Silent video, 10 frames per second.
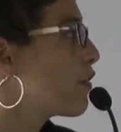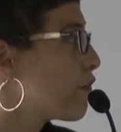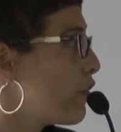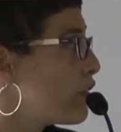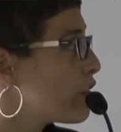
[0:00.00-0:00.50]

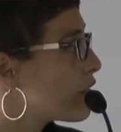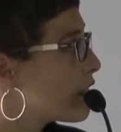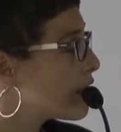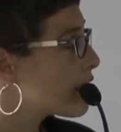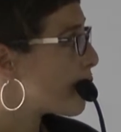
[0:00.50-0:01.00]
First,
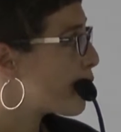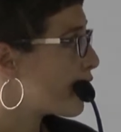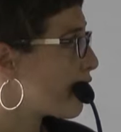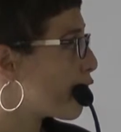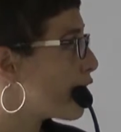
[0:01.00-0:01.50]

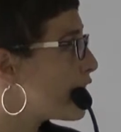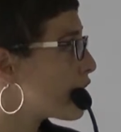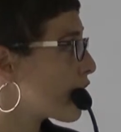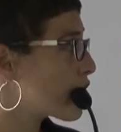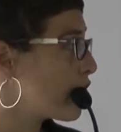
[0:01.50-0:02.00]
separately for
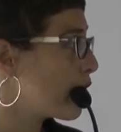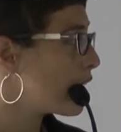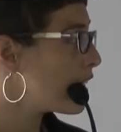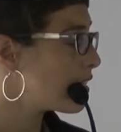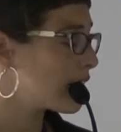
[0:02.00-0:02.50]
each action
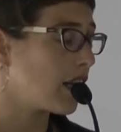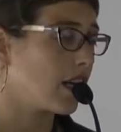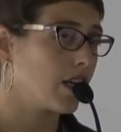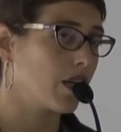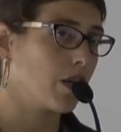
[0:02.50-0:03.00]
unit,
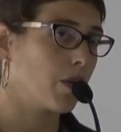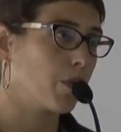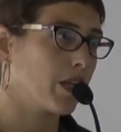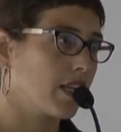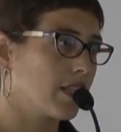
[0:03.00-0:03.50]

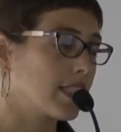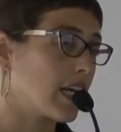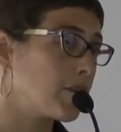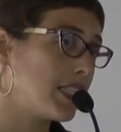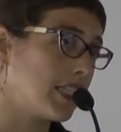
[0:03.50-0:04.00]
we
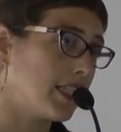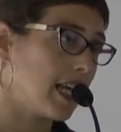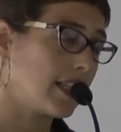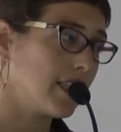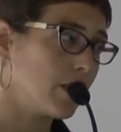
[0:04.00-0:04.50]
segmented the
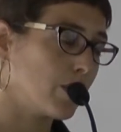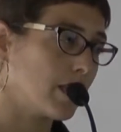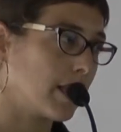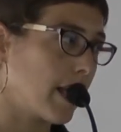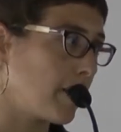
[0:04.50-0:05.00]
data
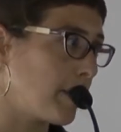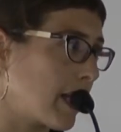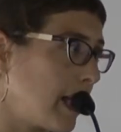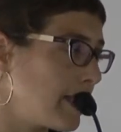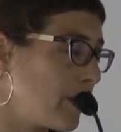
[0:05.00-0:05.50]
using
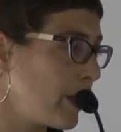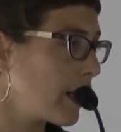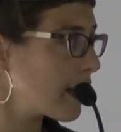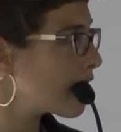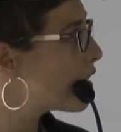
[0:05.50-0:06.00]
K-mean
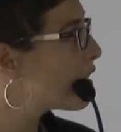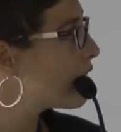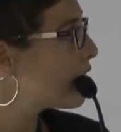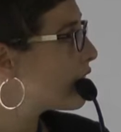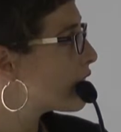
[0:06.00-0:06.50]
clustering.
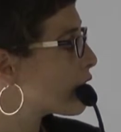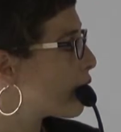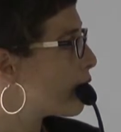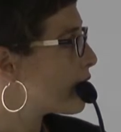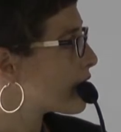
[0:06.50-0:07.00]

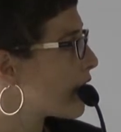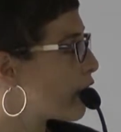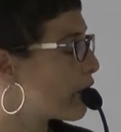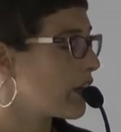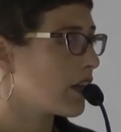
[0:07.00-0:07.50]
So instead
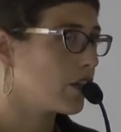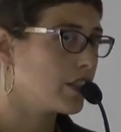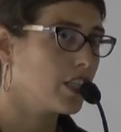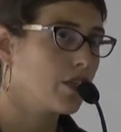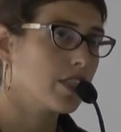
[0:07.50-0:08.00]
of a
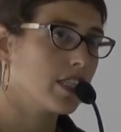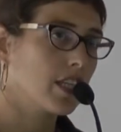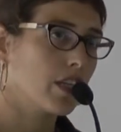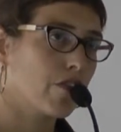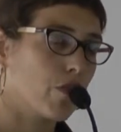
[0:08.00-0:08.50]
continuous
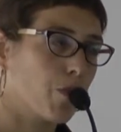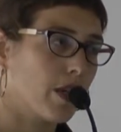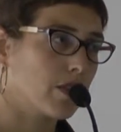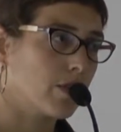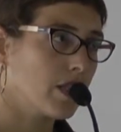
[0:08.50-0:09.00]
signal from
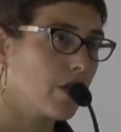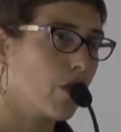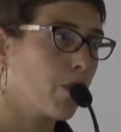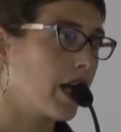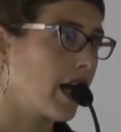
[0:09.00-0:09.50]
1 to
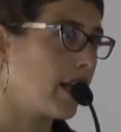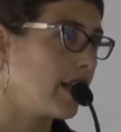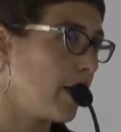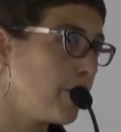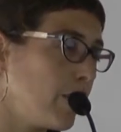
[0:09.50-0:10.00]
0, we got
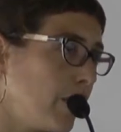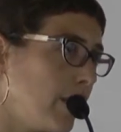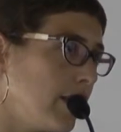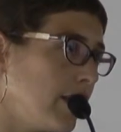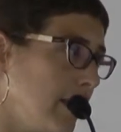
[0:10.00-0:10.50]
a number
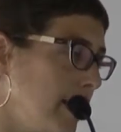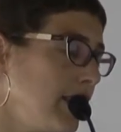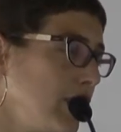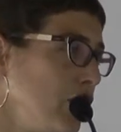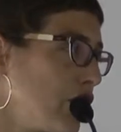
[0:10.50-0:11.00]
in an
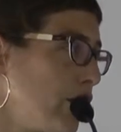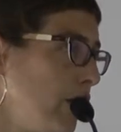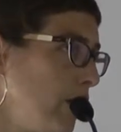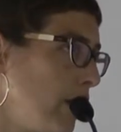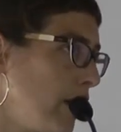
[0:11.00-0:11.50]

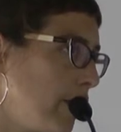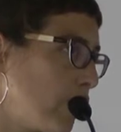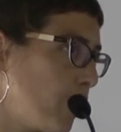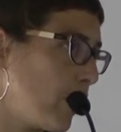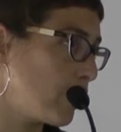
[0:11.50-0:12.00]
integer
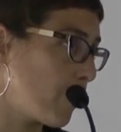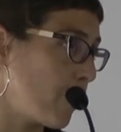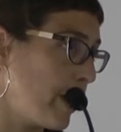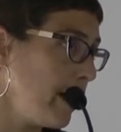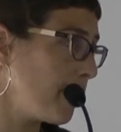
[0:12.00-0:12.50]
from 1 to
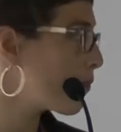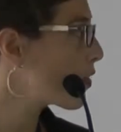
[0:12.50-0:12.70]
3.